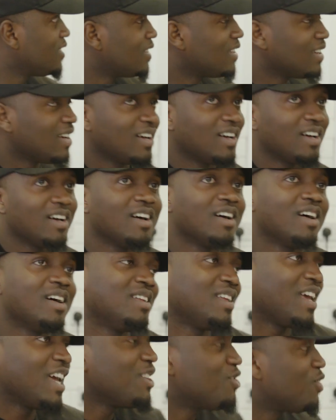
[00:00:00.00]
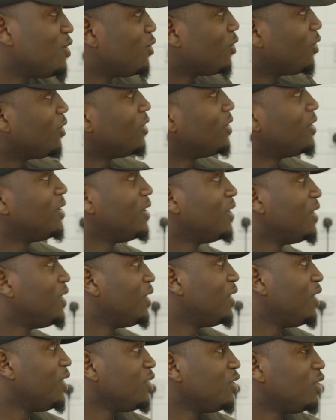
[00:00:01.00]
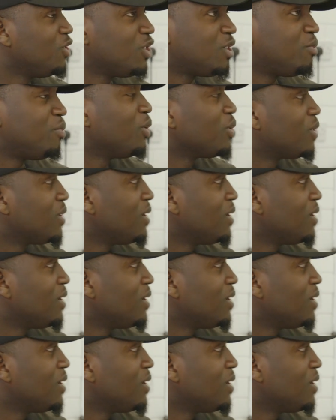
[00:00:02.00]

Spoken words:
and hatred you're just